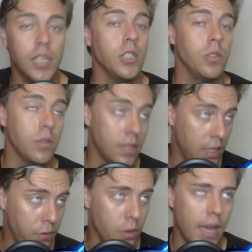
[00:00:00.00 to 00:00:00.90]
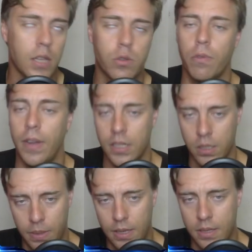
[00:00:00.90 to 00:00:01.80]
It gives you extra
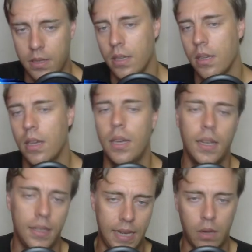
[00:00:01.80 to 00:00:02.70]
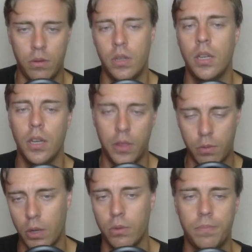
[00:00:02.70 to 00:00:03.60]
flexibility down the
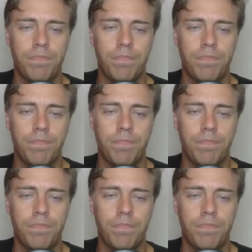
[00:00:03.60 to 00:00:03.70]
road.